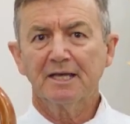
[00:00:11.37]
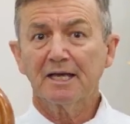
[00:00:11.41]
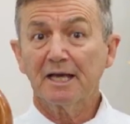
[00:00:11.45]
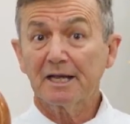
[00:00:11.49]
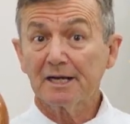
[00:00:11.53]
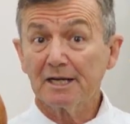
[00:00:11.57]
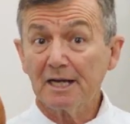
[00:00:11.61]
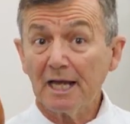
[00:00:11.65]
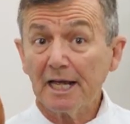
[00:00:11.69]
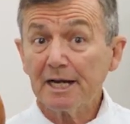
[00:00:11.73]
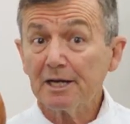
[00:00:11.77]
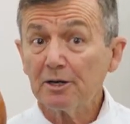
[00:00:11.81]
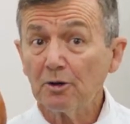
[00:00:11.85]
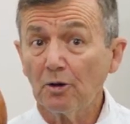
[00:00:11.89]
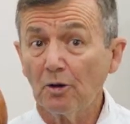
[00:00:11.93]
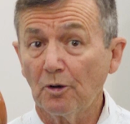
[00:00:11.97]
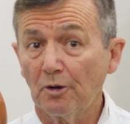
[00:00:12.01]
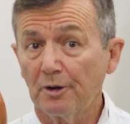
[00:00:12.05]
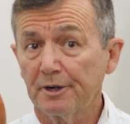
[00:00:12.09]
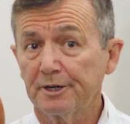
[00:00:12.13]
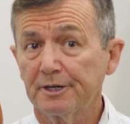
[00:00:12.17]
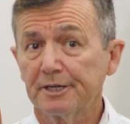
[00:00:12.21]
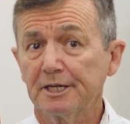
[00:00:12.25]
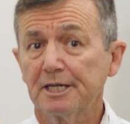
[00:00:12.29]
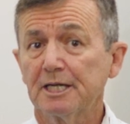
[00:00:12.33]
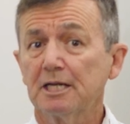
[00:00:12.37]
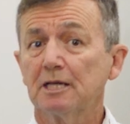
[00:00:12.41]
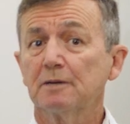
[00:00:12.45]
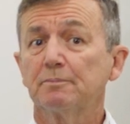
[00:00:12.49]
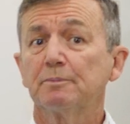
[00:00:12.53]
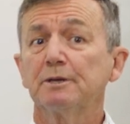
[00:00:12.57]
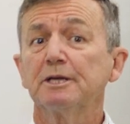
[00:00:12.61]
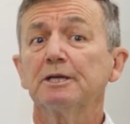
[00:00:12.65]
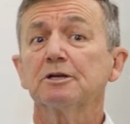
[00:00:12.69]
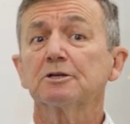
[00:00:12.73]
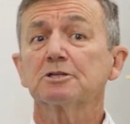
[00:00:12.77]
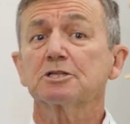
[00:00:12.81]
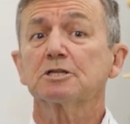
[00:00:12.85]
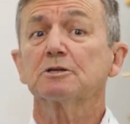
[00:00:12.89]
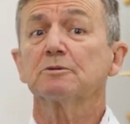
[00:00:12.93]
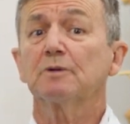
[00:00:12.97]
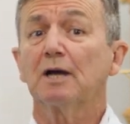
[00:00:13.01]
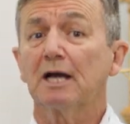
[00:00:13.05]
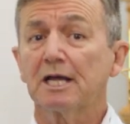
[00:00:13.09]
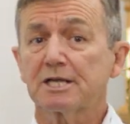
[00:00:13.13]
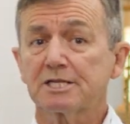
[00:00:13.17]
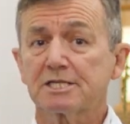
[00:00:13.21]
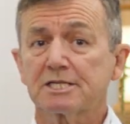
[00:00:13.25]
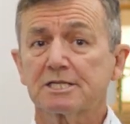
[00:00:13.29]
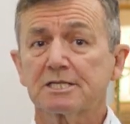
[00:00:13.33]
And later on, he appeals to
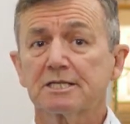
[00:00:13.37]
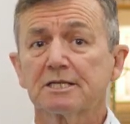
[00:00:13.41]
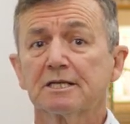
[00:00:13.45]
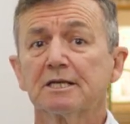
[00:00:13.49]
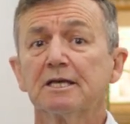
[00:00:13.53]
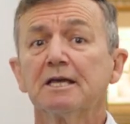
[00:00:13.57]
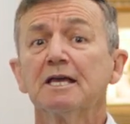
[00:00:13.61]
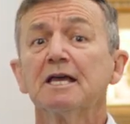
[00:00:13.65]
us,